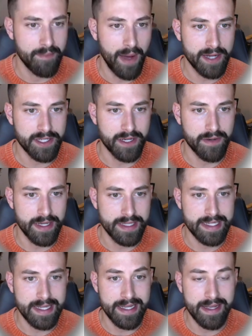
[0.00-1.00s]
matcha green
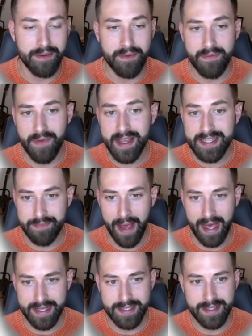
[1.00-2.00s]
tea face
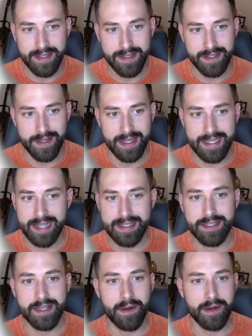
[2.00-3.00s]
mask. So that ties
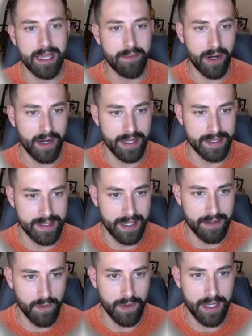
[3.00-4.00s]
into our key market
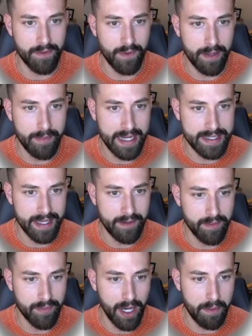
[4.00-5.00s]
insight. We'll, we'll come back to that
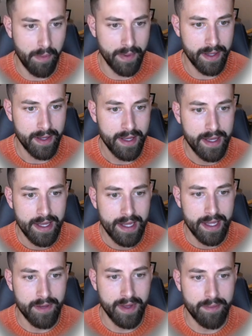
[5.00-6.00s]
one probably. And
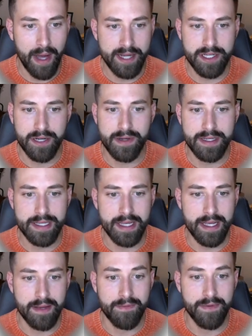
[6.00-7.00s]
then we have matcha green
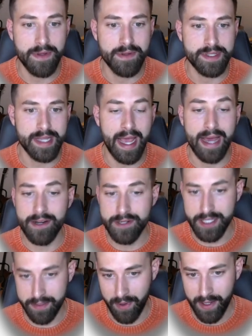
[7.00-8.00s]
tea infused
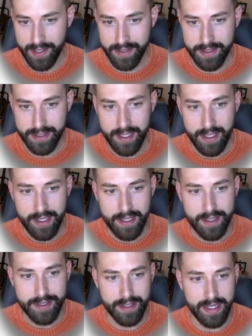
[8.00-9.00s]
energy bars.
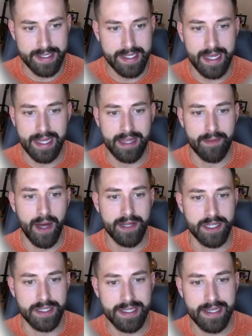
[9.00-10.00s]
So that's taking the
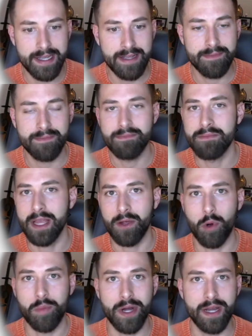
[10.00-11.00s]
matcha tea,
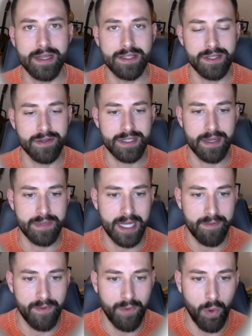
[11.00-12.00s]
incorporating into some
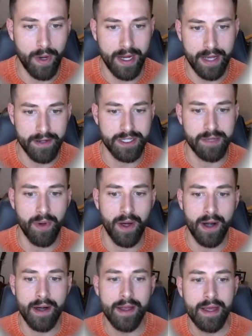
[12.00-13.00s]
type of quick energy
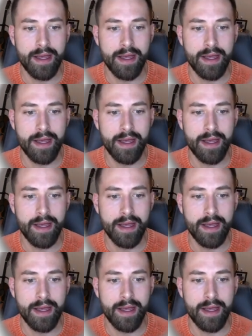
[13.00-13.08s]
bar